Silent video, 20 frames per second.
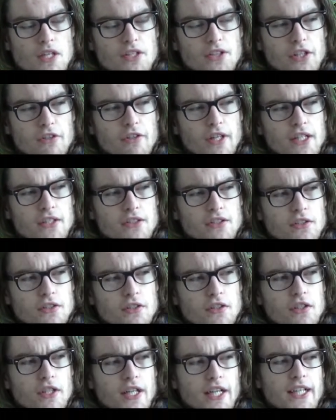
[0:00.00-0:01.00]
the Grand
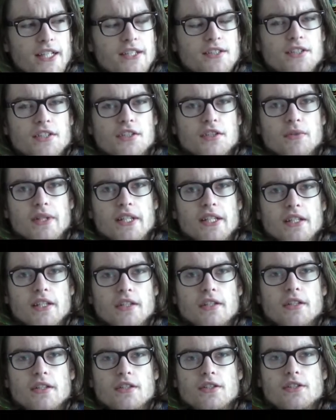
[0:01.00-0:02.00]
Tour heads to Sweden
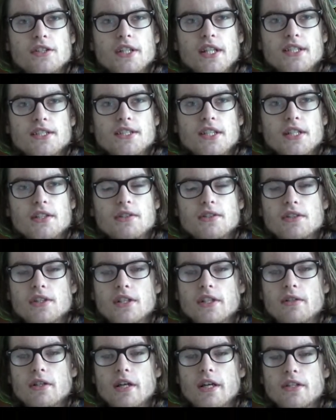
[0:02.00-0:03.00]
to test out the
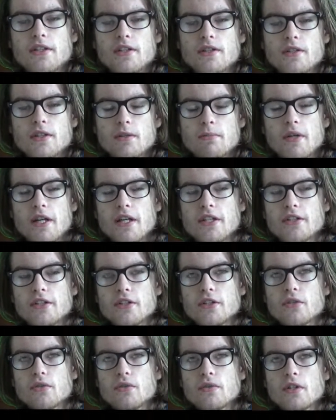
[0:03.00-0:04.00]
brand
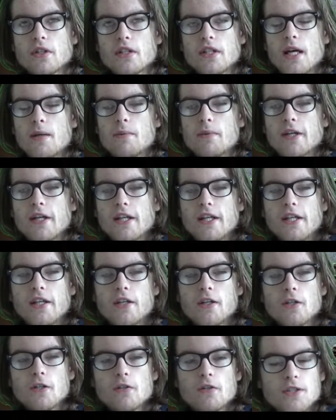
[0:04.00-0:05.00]
new Lamborghini
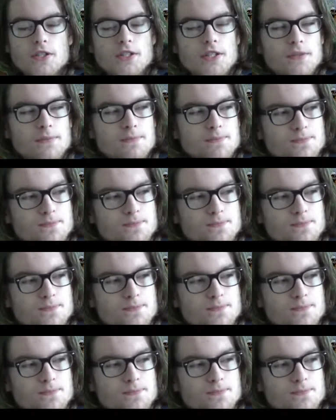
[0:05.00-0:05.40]
Urus.